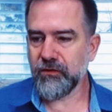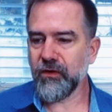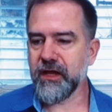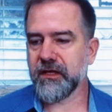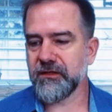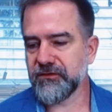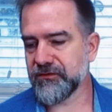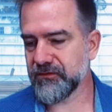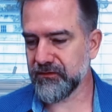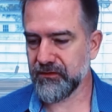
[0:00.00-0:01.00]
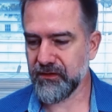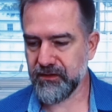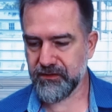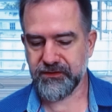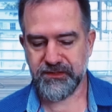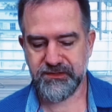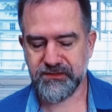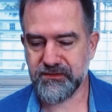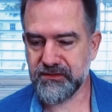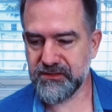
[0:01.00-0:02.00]
wait, because this
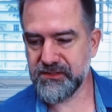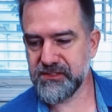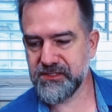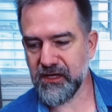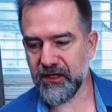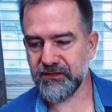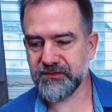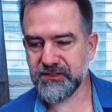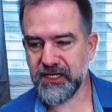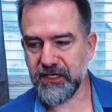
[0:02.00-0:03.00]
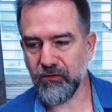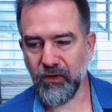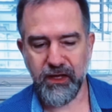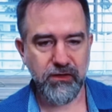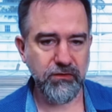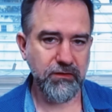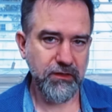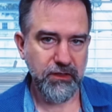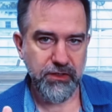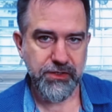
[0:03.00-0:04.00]
does take a while
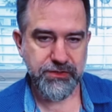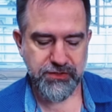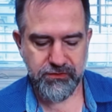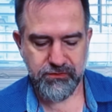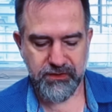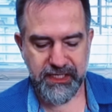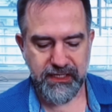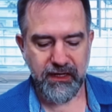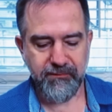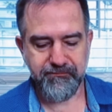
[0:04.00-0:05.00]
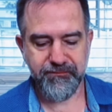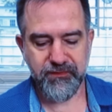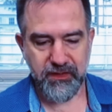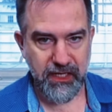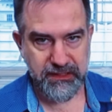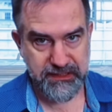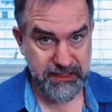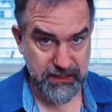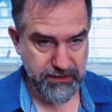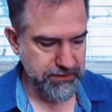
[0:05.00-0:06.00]
to heat up and to
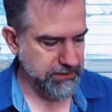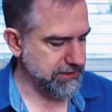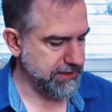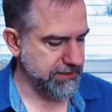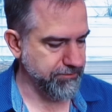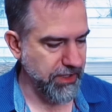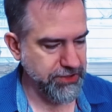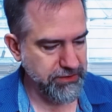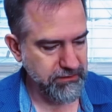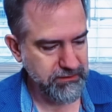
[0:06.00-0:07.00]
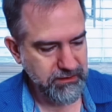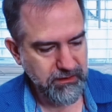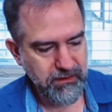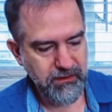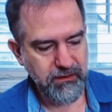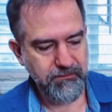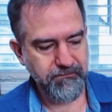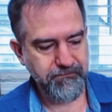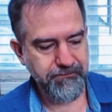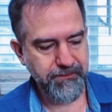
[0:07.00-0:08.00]
get pressure.
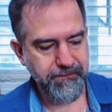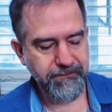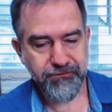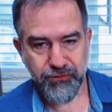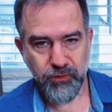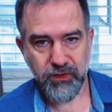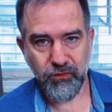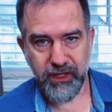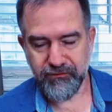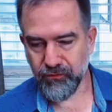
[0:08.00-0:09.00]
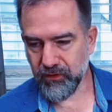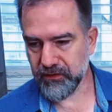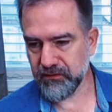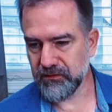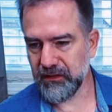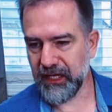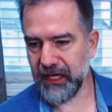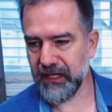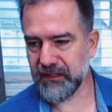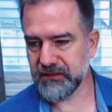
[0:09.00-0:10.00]
So we're gonna wait for it.
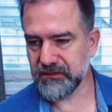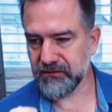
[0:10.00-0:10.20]
And